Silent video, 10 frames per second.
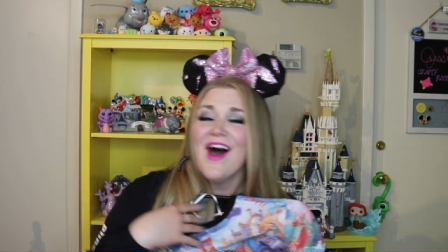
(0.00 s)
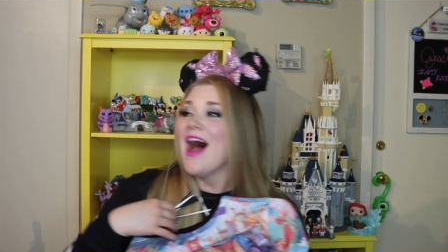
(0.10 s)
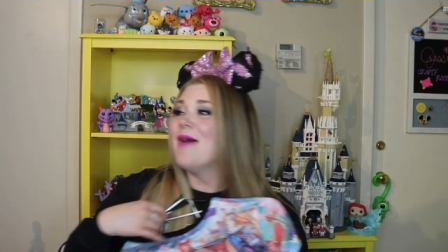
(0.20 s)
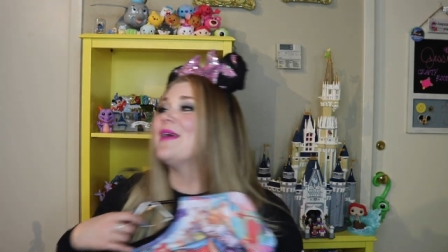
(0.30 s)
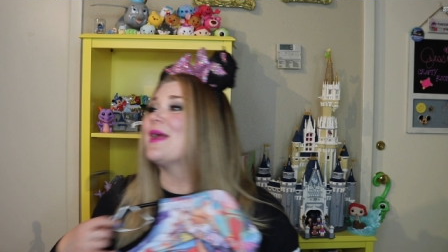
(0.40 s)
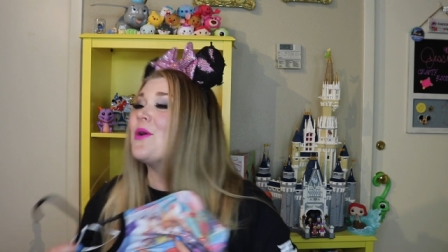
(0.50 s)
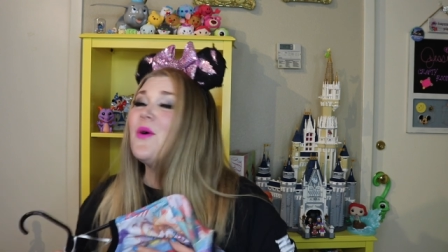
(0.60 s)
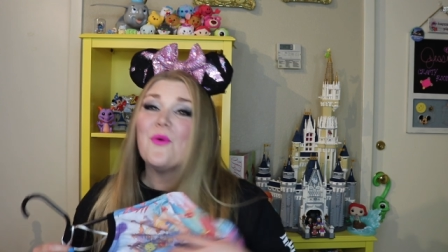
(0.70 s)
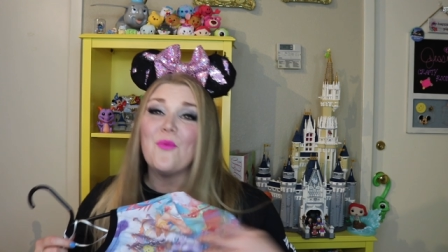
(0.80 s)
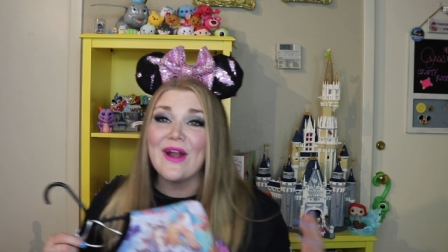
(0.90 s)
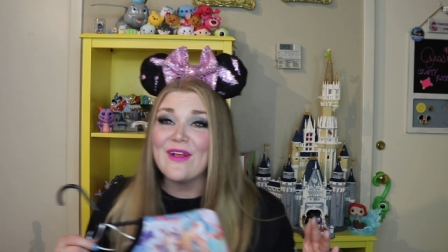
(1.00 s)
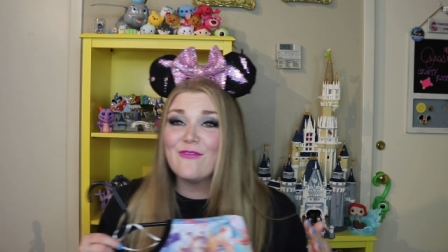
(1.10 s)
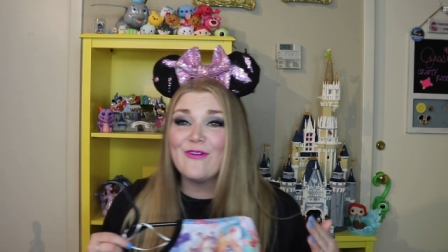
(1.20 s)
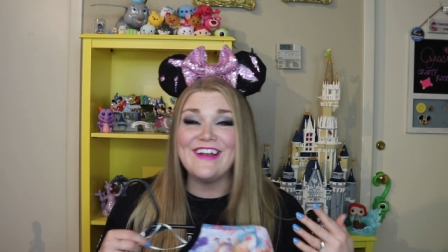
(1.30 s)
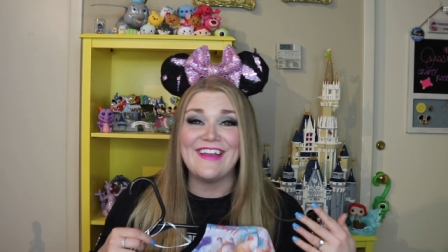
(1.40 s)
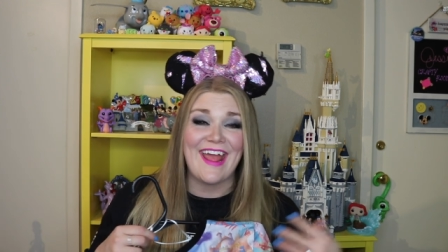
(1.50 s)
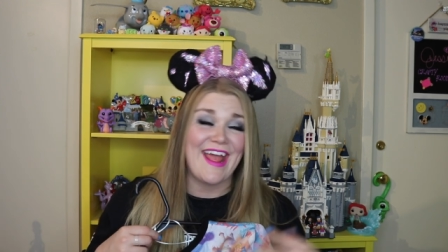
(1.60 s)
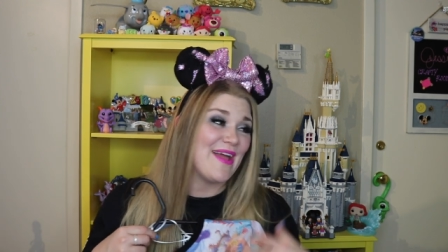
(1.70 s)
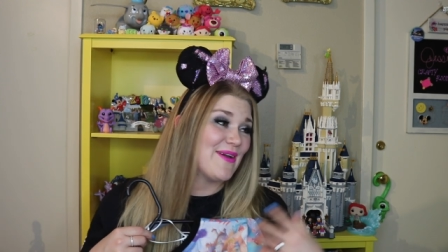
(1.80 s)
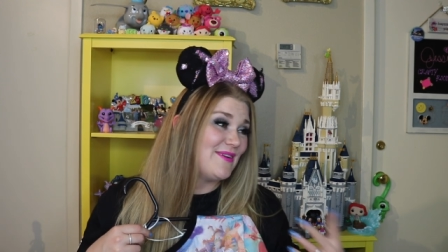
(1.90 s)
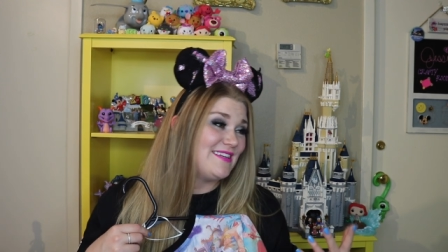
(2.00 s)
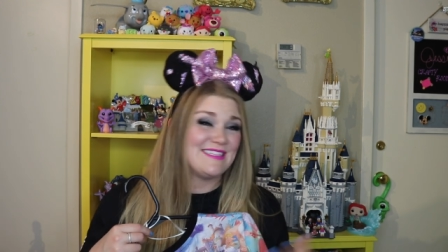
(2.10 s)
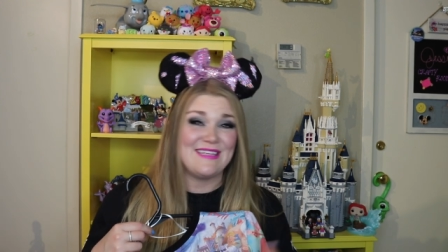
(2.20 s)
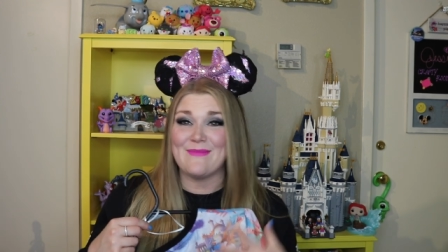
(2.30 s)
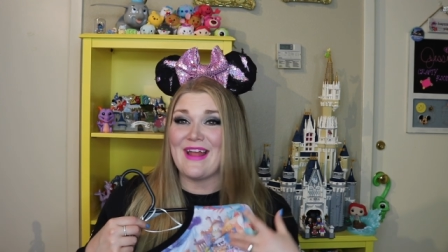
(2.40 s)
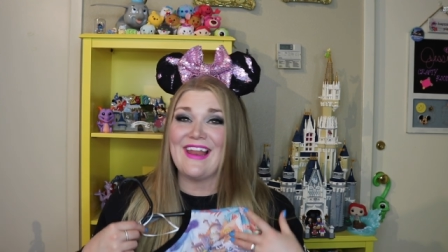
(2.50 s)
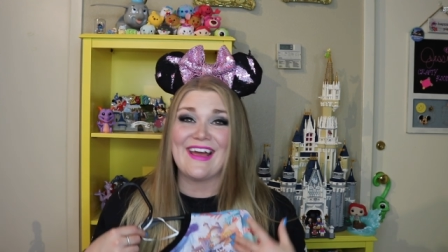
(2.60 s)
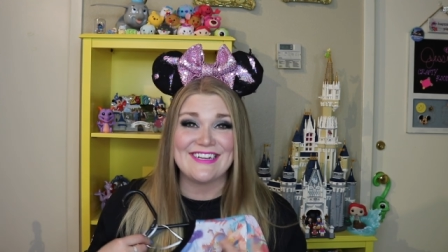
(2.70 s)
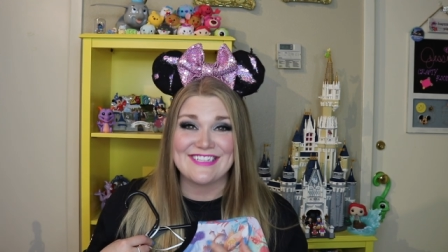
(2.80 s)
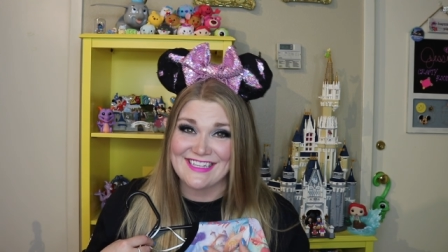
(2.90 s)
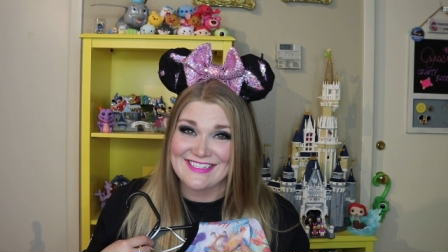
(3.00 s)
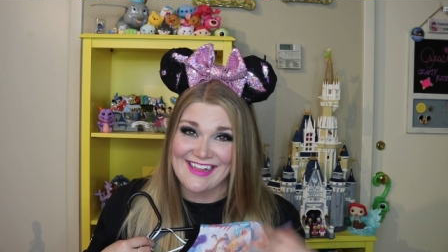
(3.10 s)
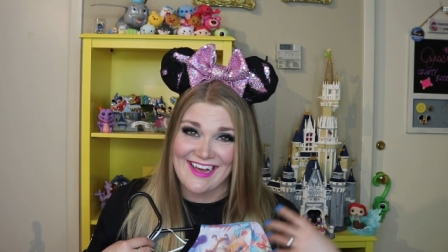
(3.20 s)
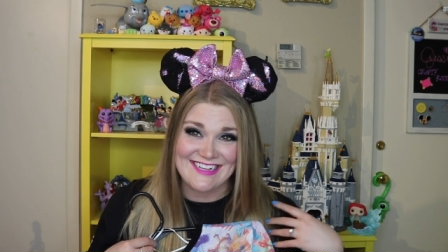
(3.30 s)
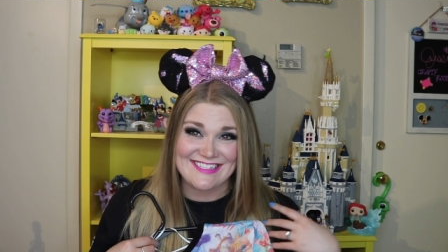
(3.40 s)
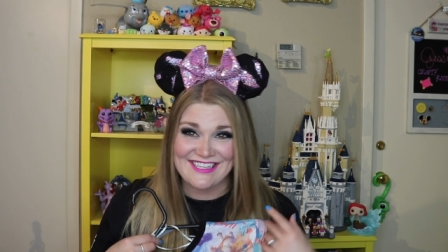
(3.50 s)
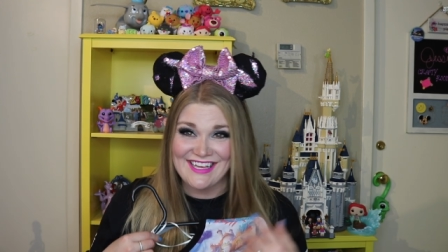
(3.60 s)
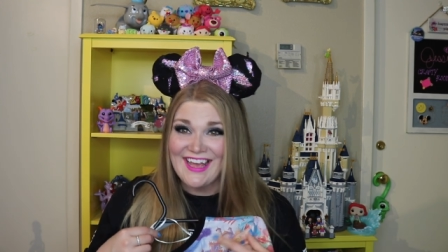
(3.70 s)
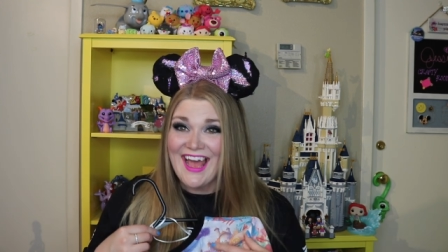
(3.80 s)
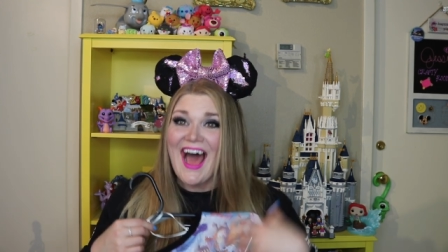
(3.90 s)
I'm like, what if one day I go to Disney and my luggage gets lost?